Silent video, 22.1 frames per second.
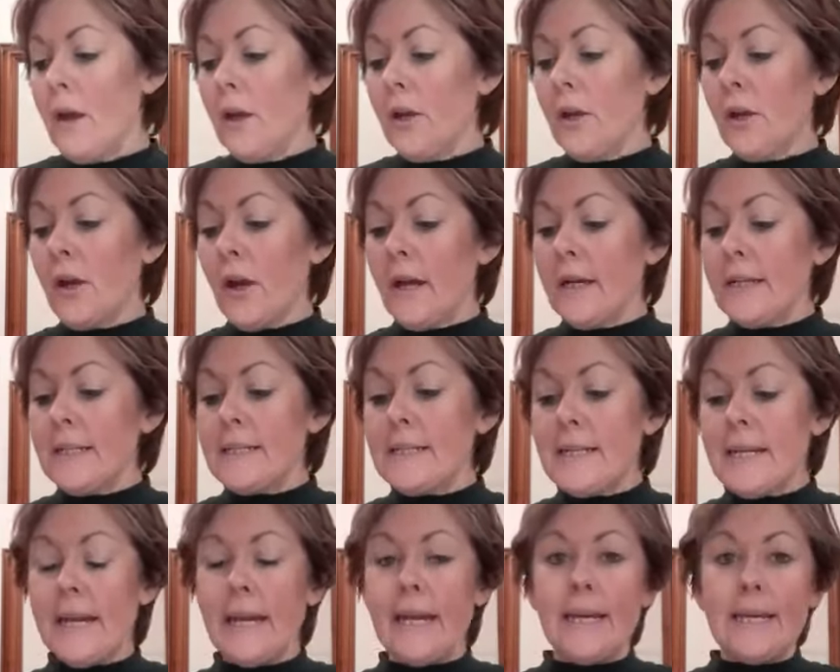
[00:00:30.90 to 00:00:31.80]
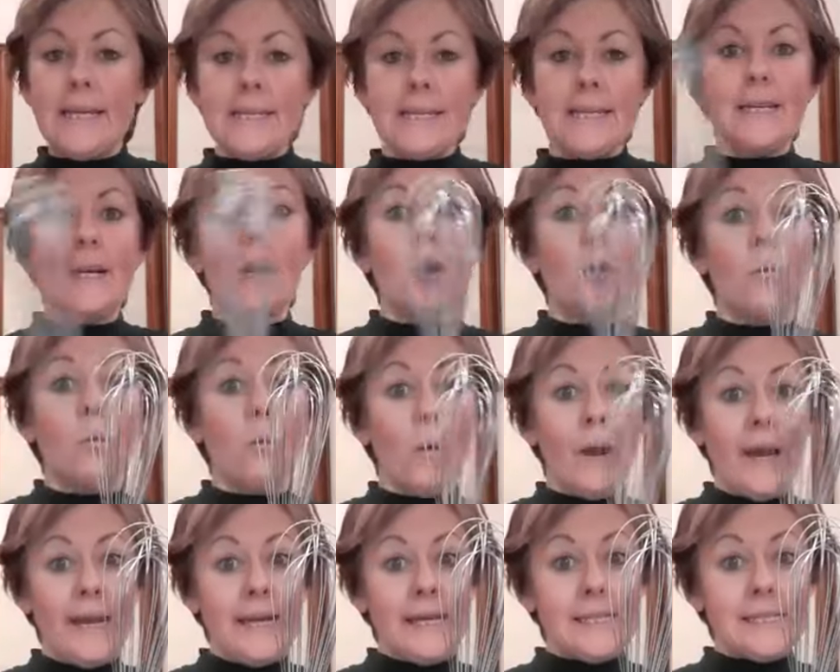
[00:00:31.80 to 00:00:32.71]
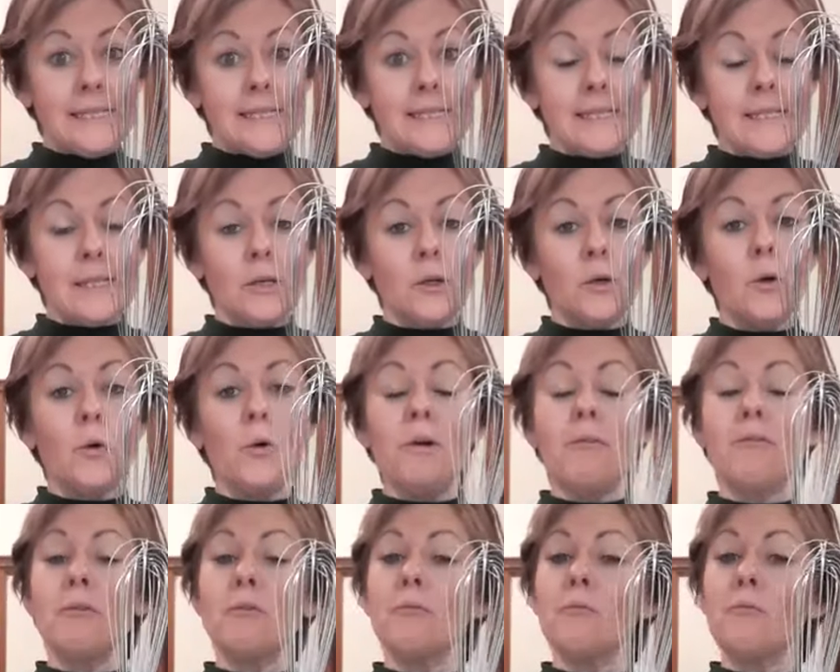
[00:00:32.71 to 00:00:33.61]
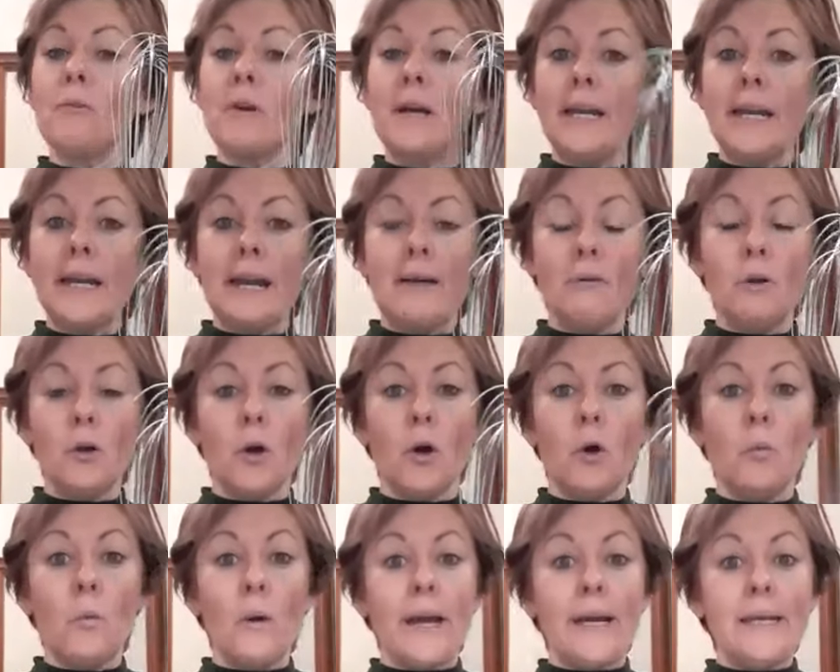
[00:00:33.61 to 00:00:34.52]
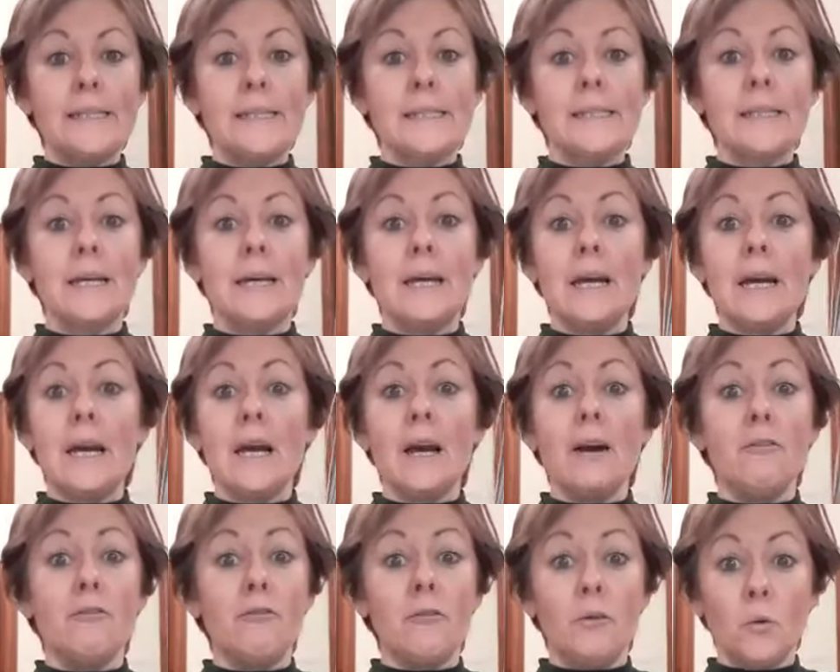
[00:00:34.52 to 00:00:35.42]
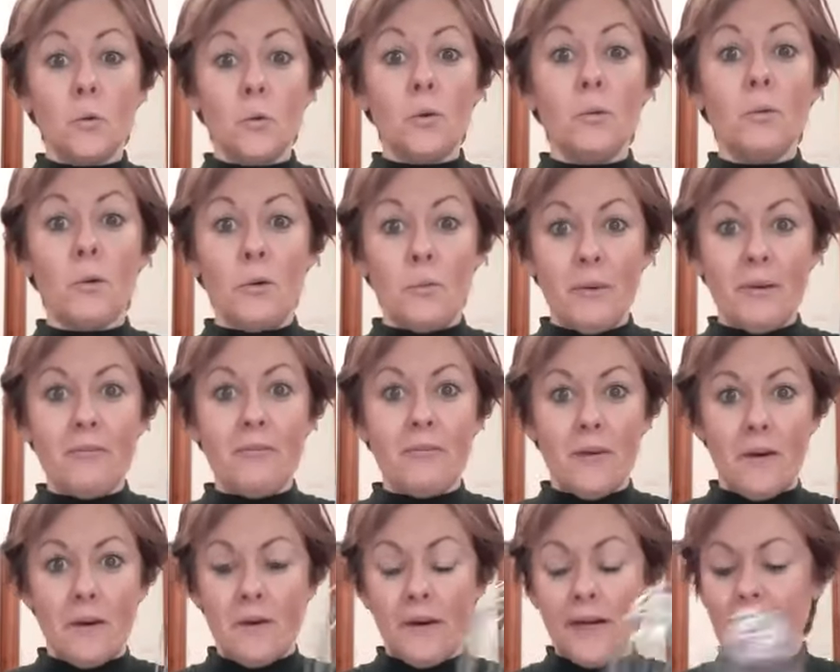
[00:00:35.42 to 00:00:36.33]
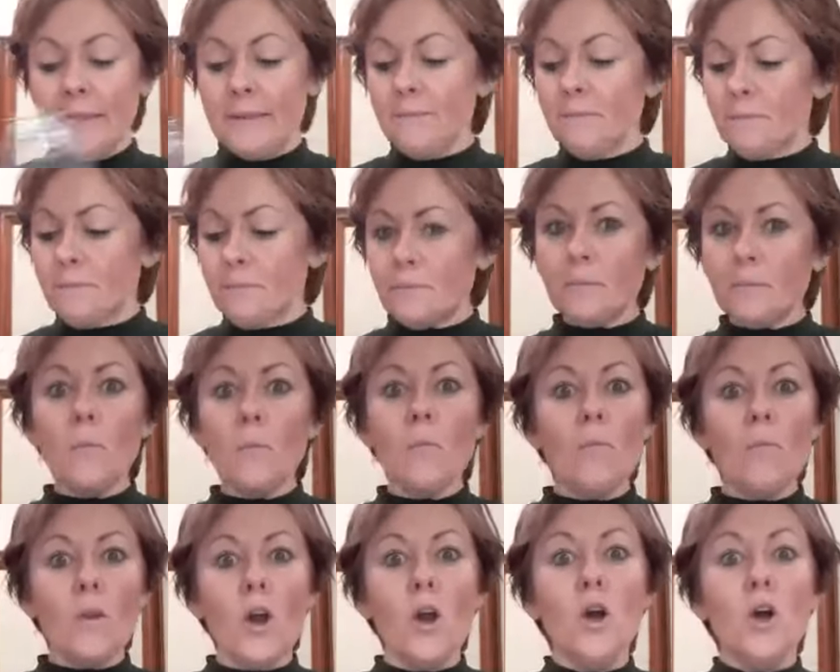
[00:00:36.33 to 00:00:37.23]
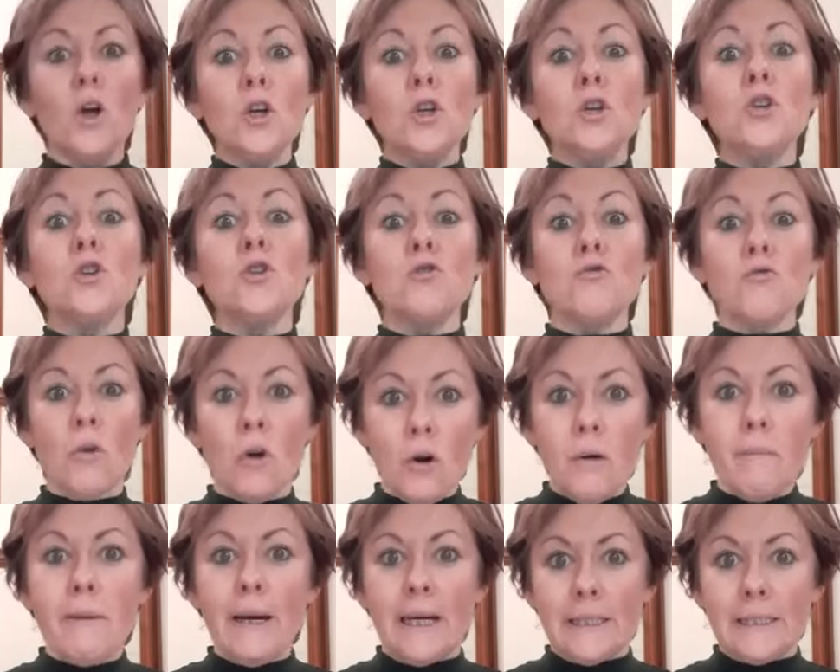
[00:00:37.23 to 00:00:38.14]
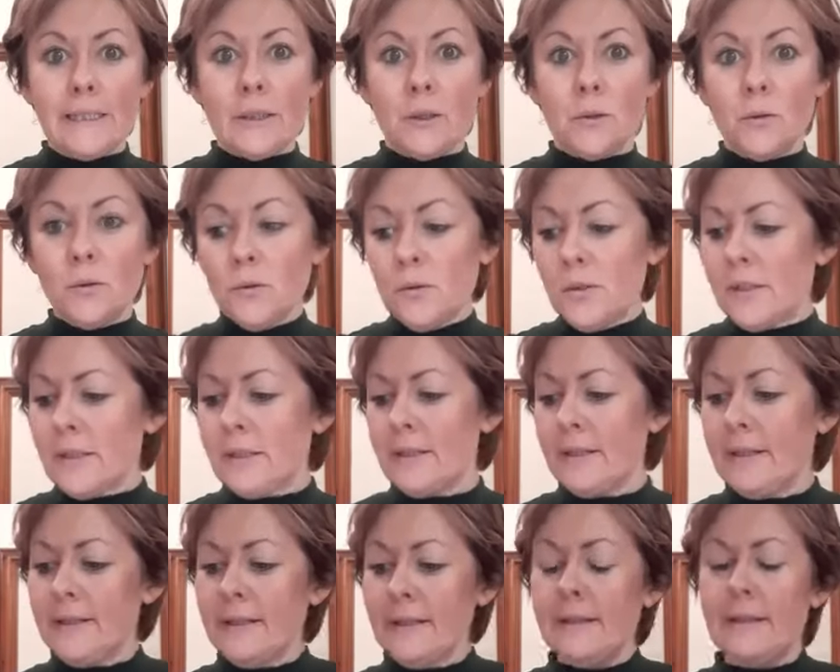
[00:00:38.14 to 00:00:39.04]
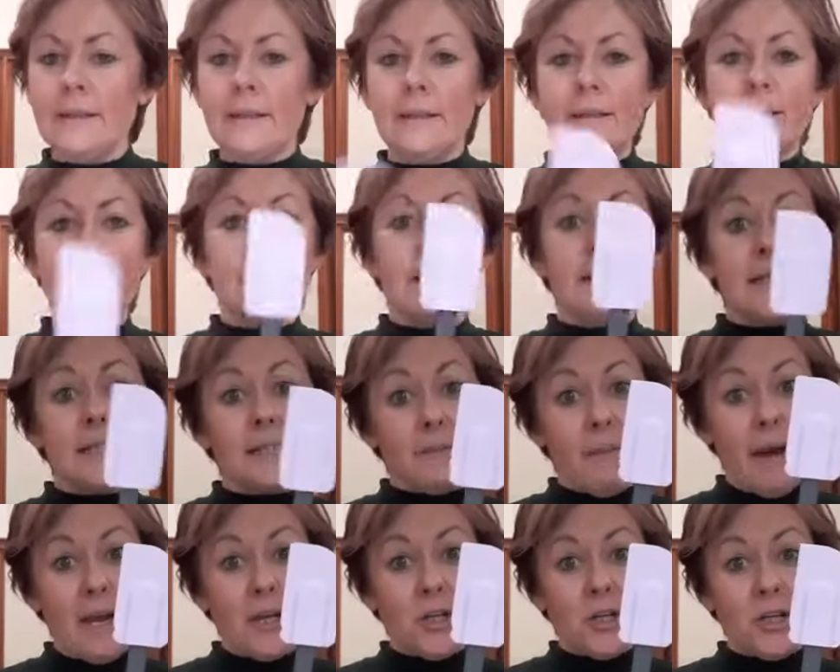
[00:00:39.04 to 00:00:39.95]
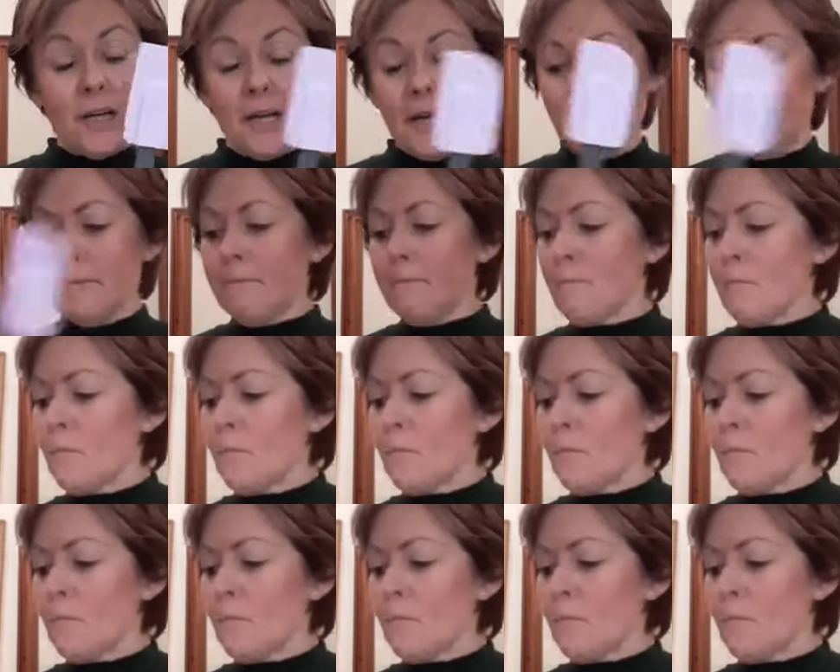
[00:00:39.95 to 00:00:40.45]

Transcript: You're going to need a whisk, or if you really haven't got a whisk, a fork will be fine. Strong mussels, a spatula.